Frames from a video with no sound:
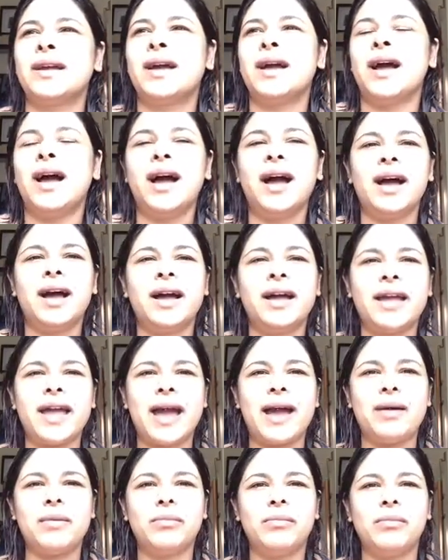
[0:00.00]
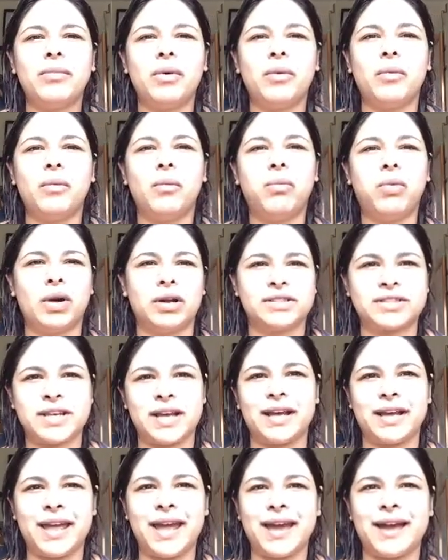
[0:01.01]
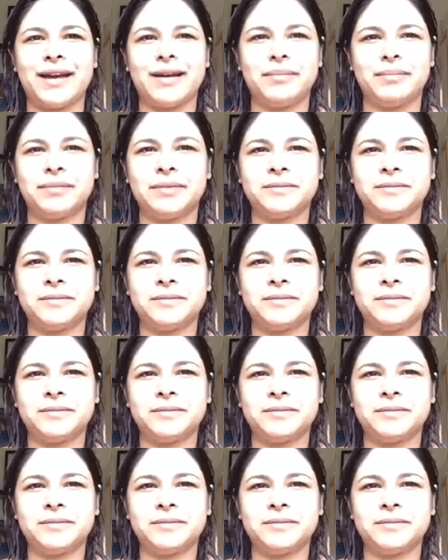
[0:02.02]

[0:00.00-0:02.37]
I am what I am.